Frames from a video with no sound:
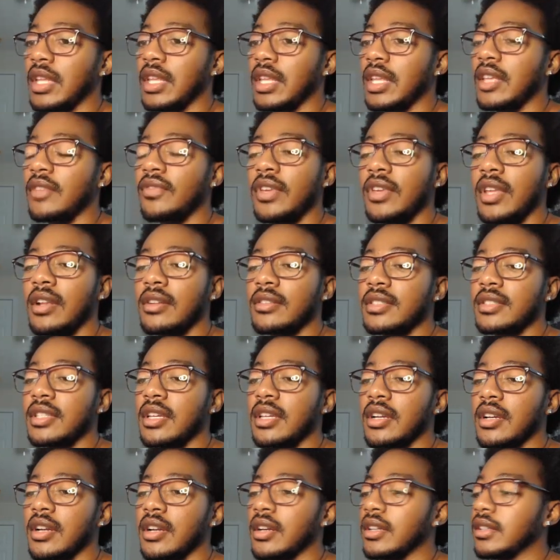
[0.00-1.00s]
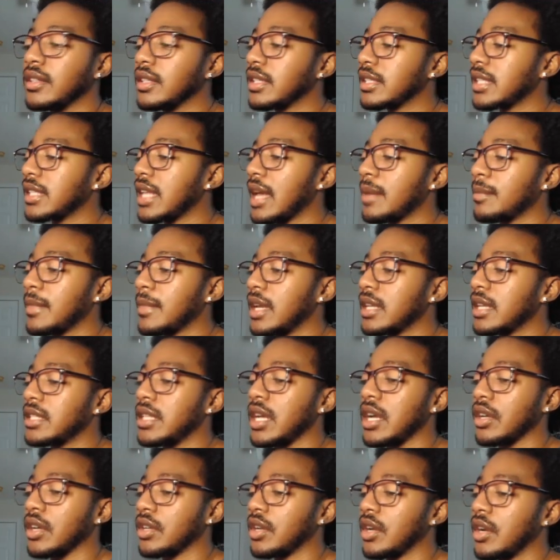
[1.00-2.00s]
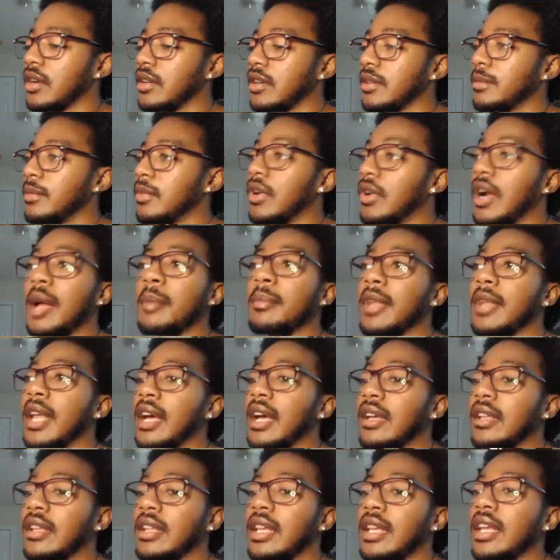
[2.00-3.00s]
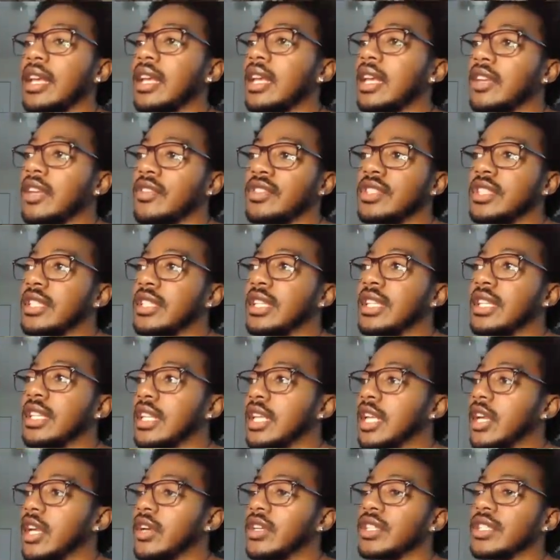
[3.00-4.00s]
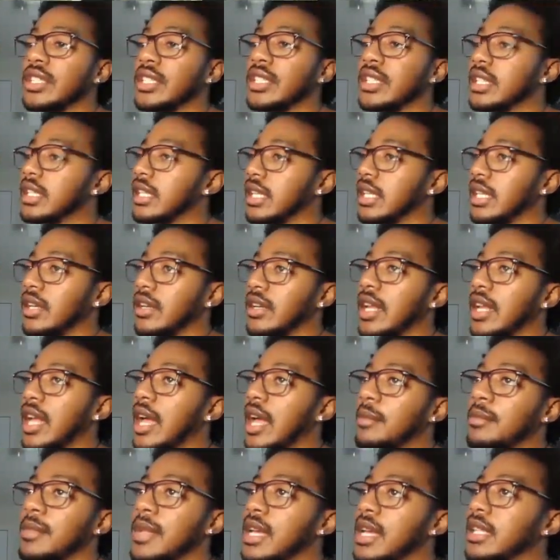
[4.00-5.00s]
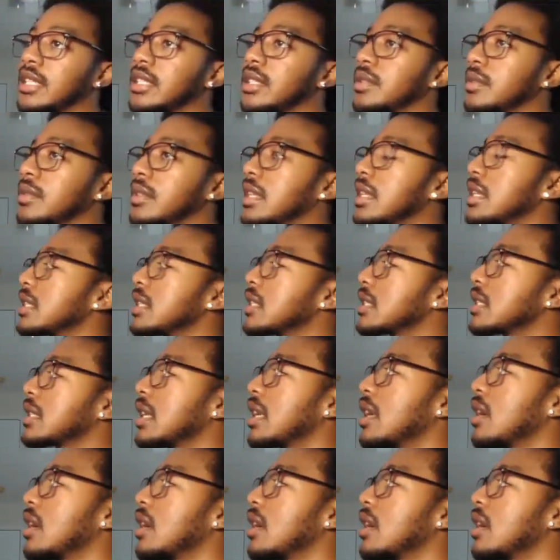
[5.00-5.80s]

If you don't tell her, listen, I'm not talking to her anymore. I'm not. If she didn't hear it, she didn't hear it. I'm not doing this.